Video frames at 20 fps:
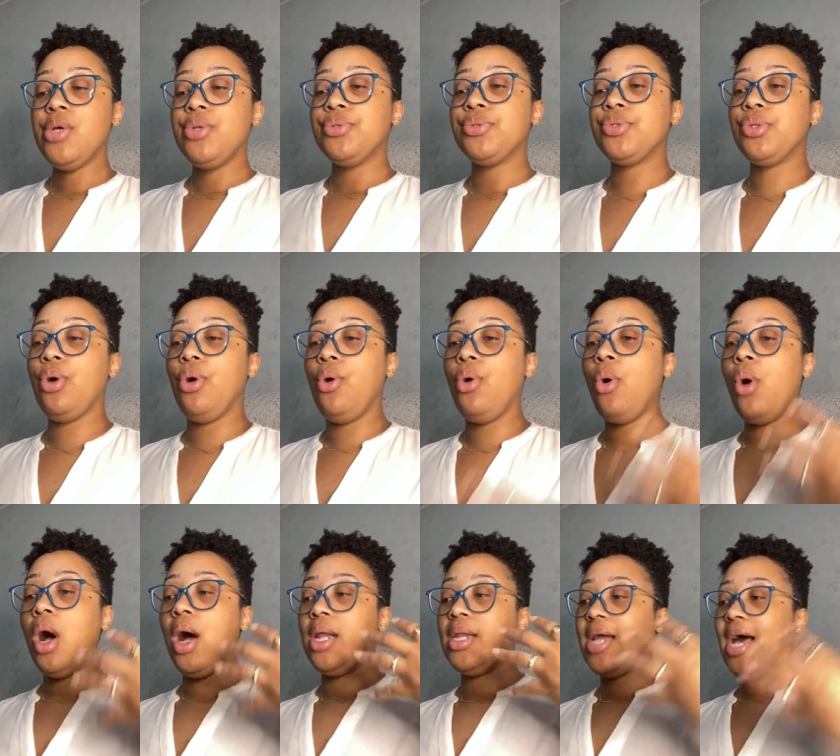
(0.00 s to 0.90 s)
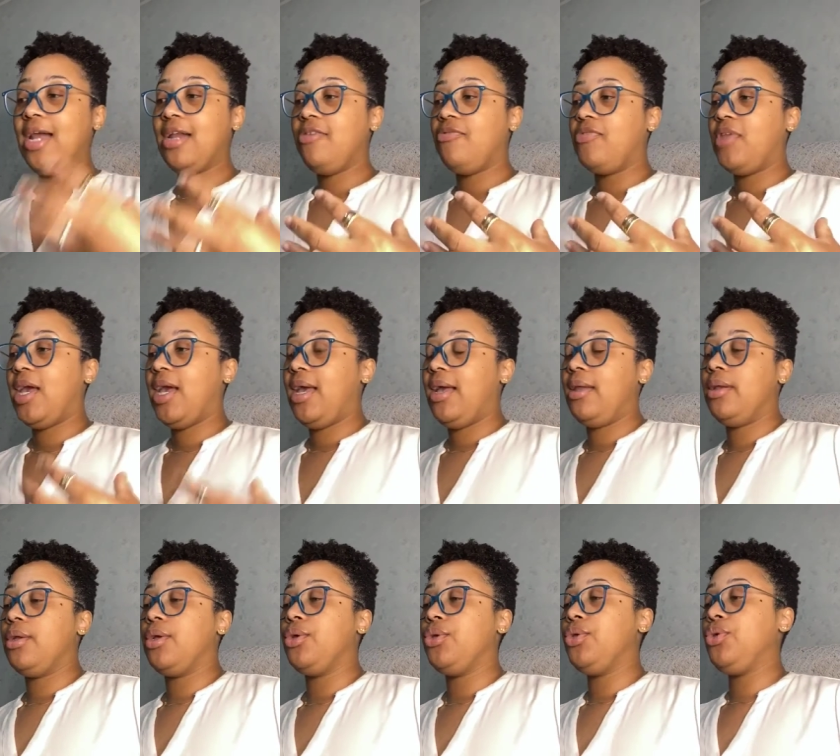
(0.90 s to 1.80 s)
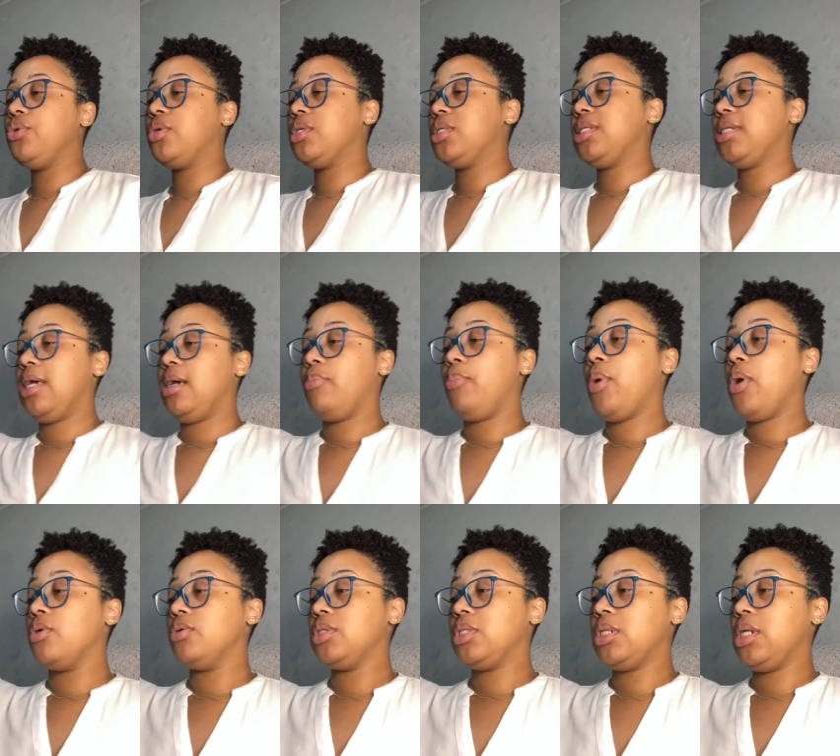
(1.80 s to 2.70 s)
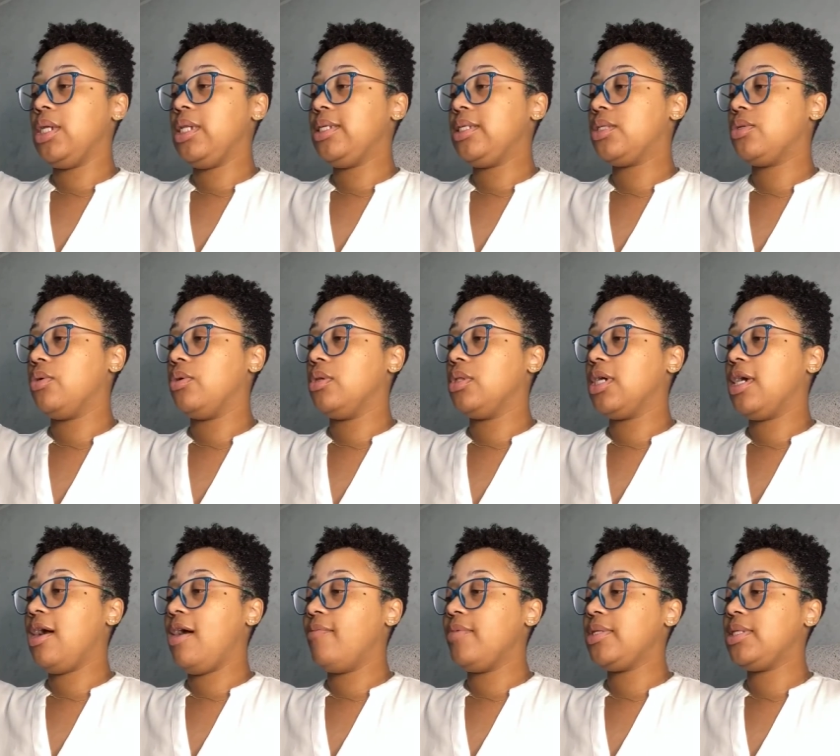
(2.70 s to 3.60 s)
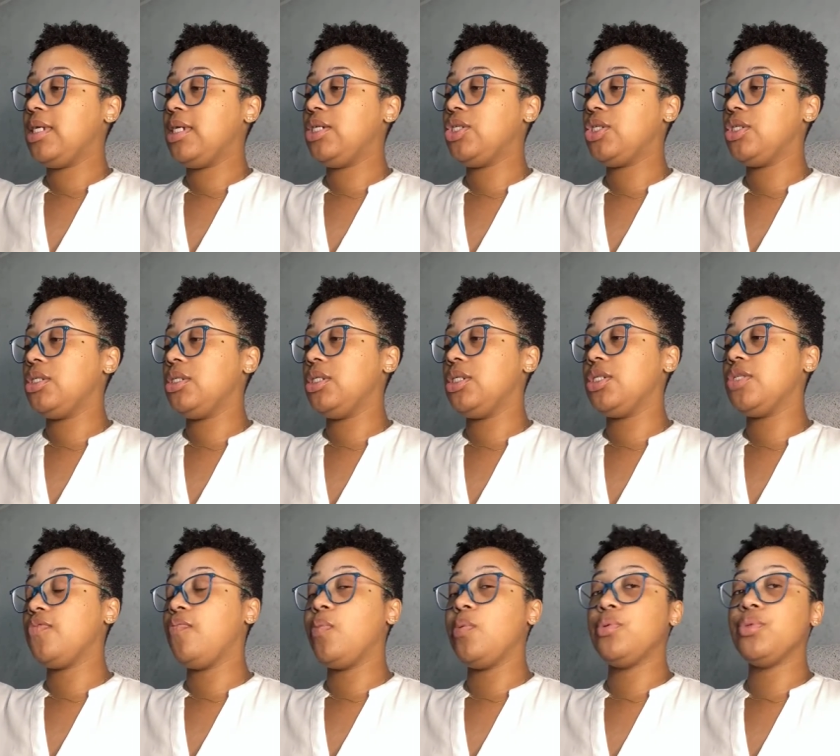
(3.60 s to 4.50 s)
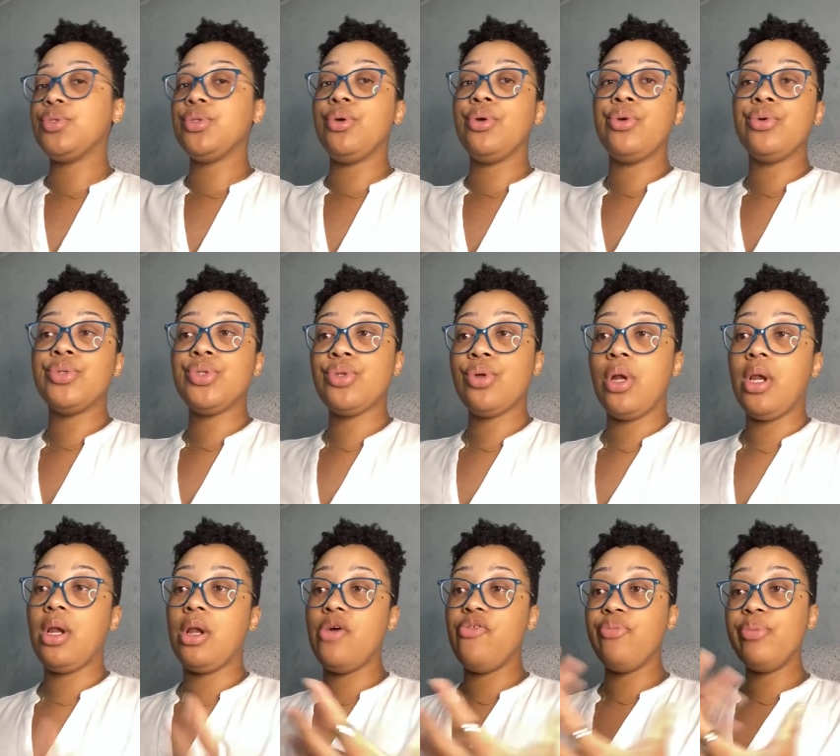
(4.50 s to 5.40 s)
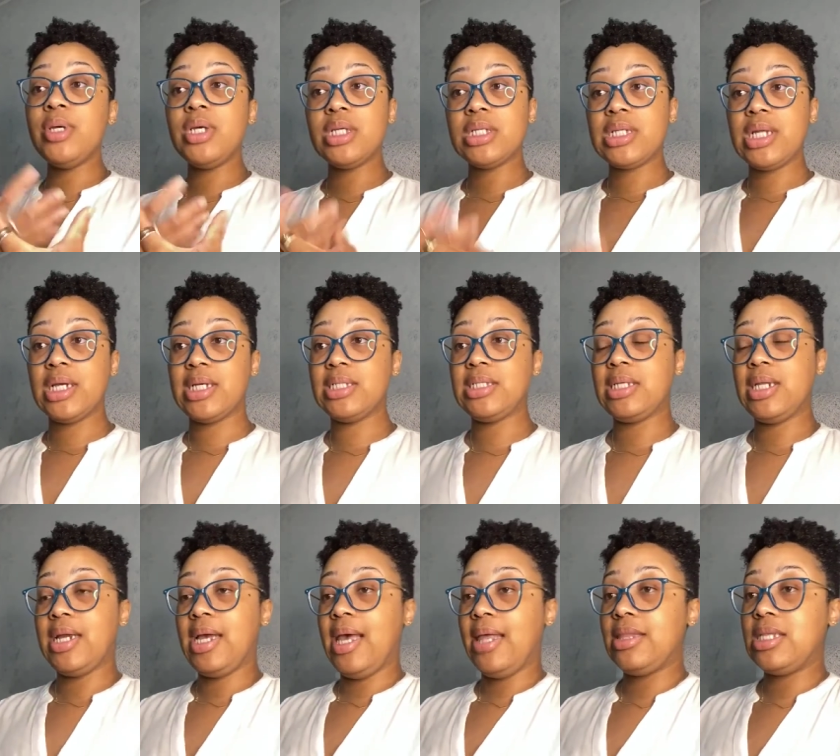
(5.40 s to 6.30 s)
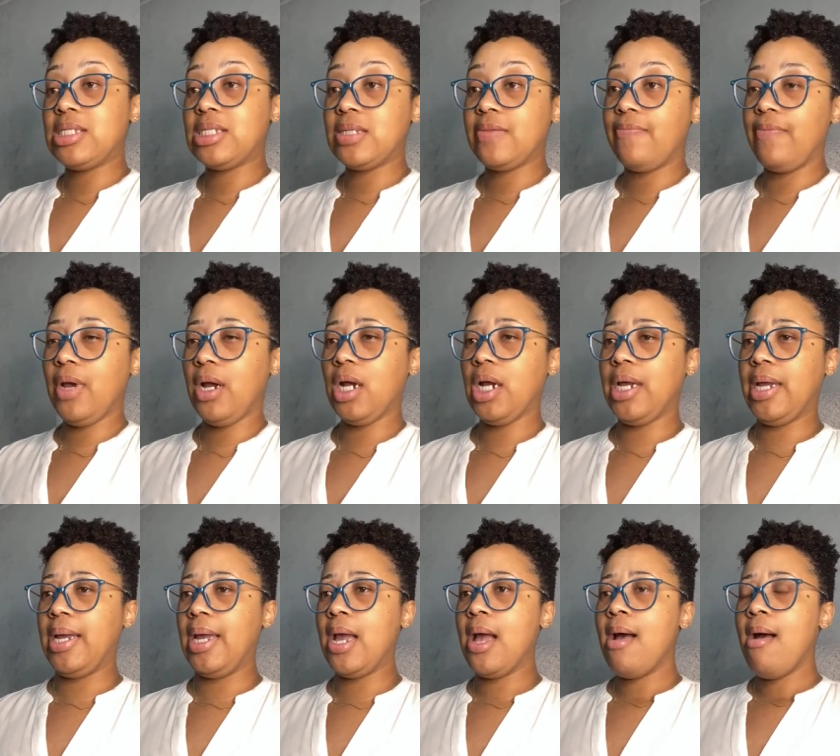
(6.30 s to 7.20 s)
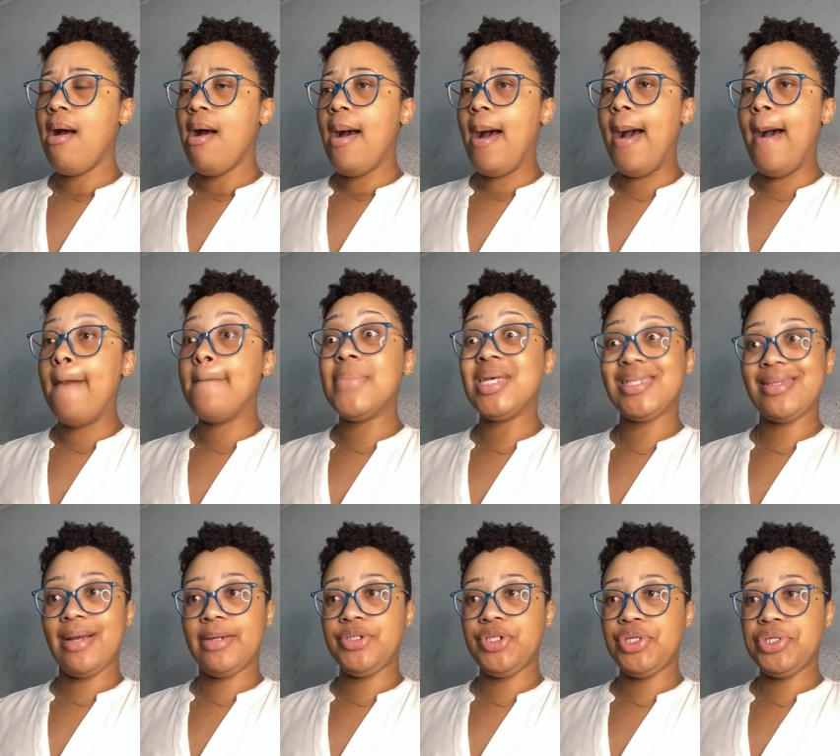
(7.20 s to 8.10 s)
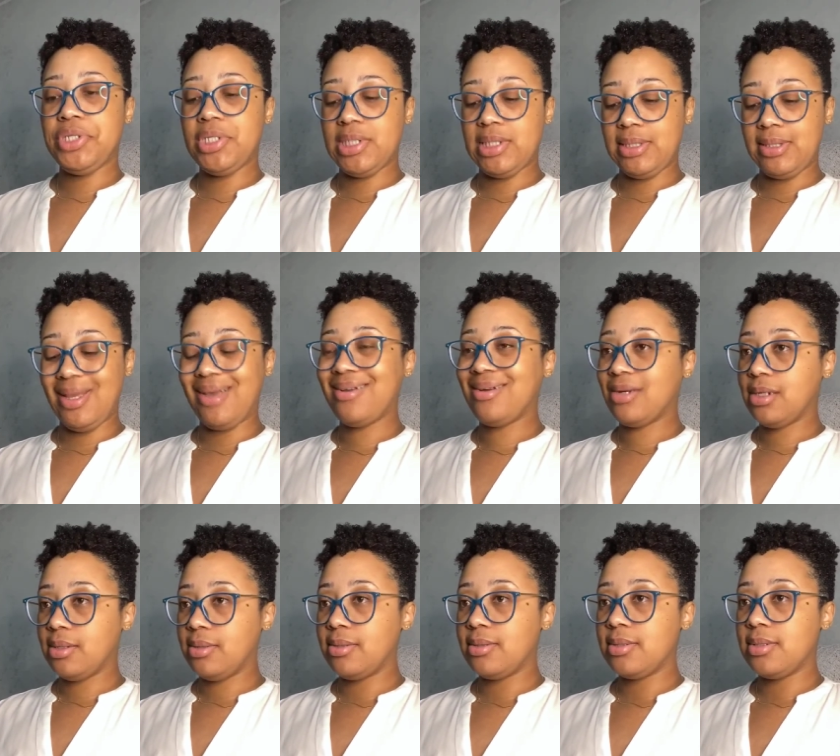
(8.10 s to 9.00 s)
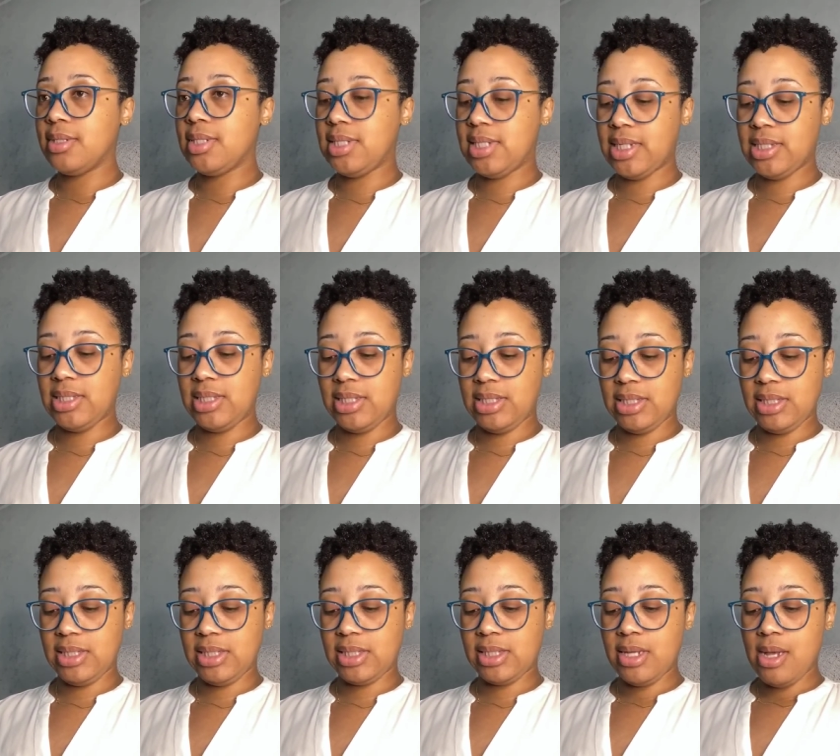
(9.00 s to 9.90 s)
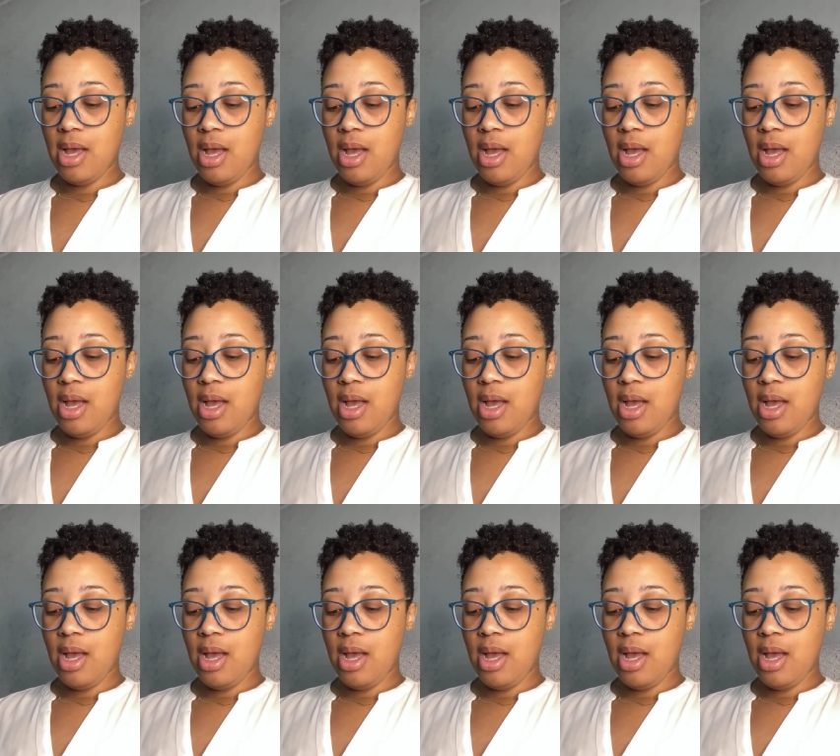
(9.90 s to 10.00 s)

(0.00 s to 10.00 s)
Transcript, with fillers: so a lot of that you could take personally. So the conversations just full circle started off because, like I said, I had this very uh, misogynistic, sexist